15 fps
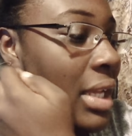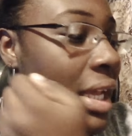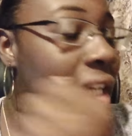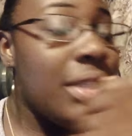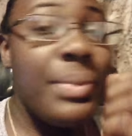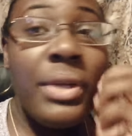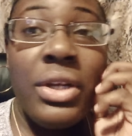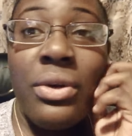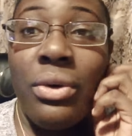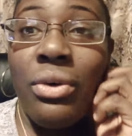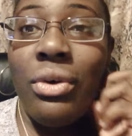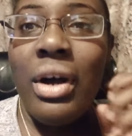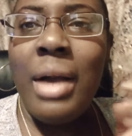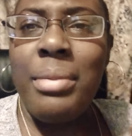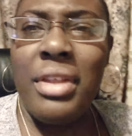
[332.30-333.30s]
it's pretty
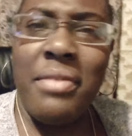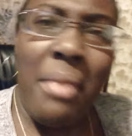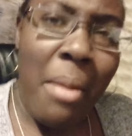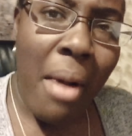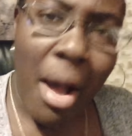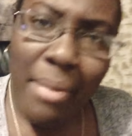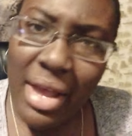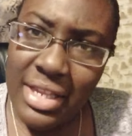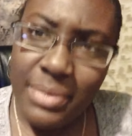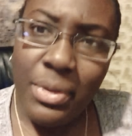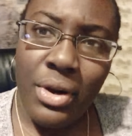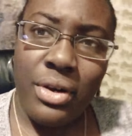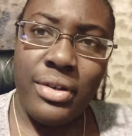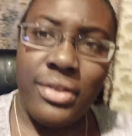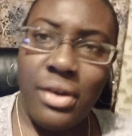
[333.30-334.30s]
cool. I believe my mom has
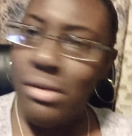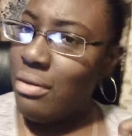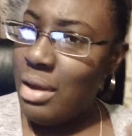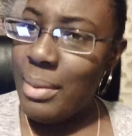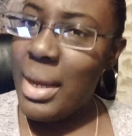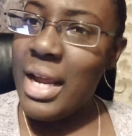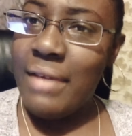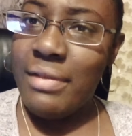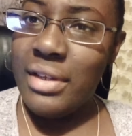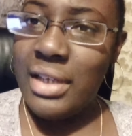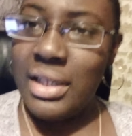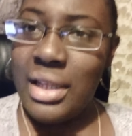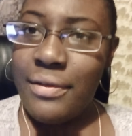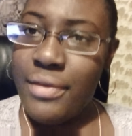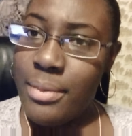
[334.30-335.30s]
Myrrh, so I have to
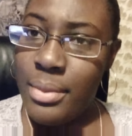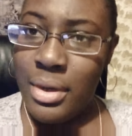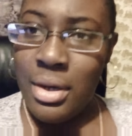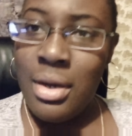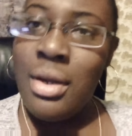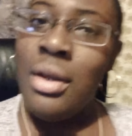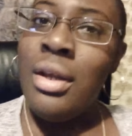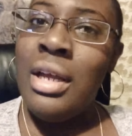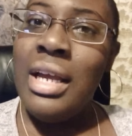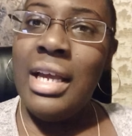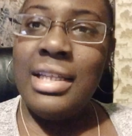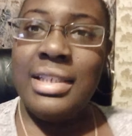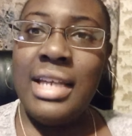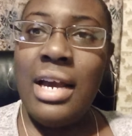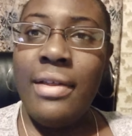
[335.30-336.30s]
take that from her
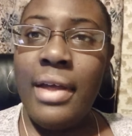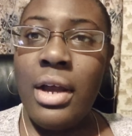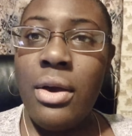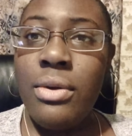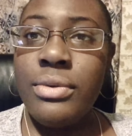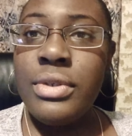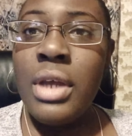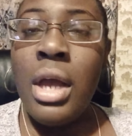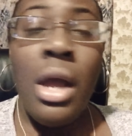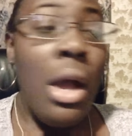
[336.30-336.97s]
and see how that goes.